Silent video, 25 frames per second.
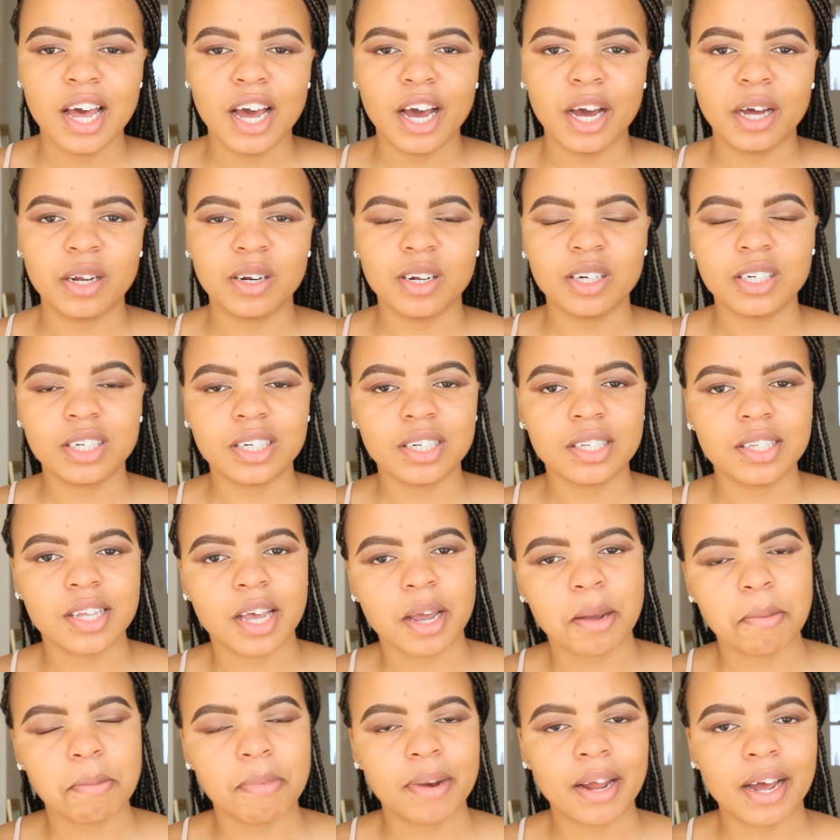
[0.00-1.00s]
and not just
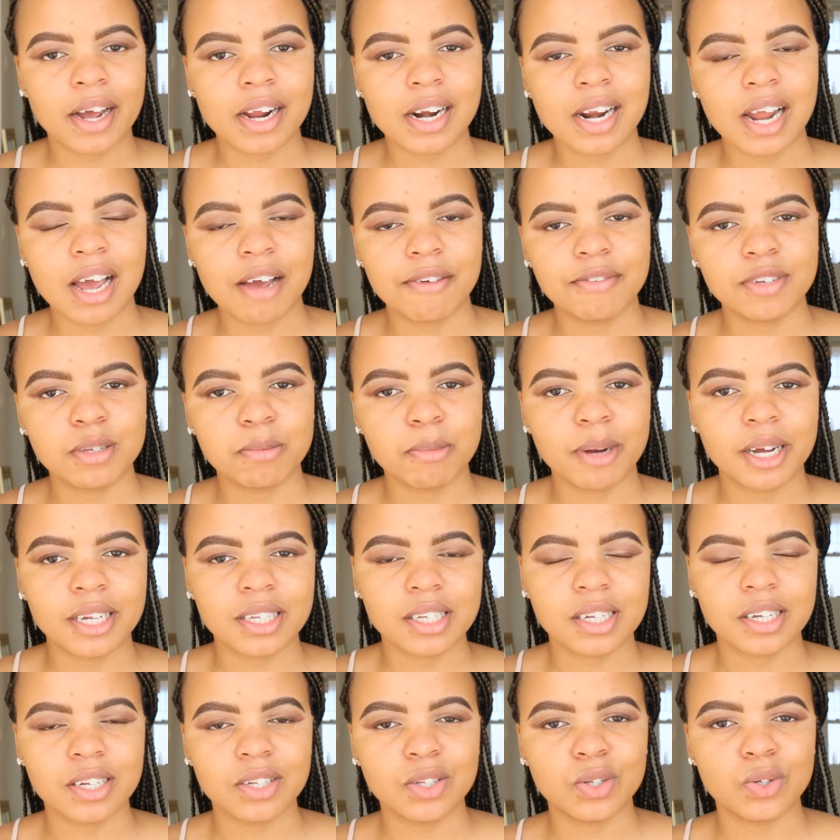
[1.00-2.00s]
saying Black Lives
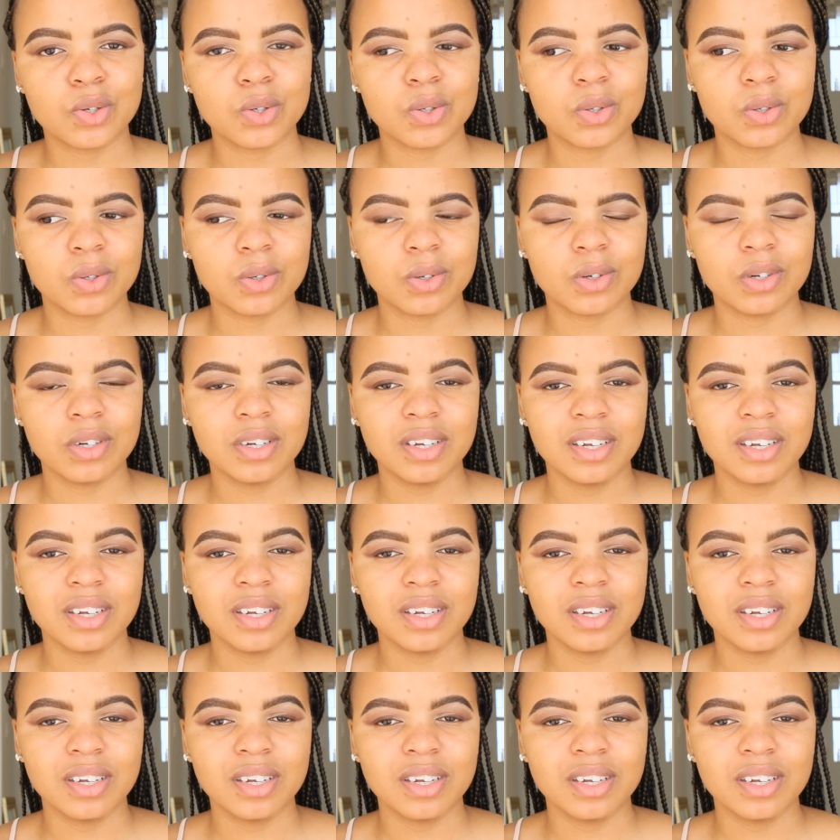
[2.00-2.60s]
Matter to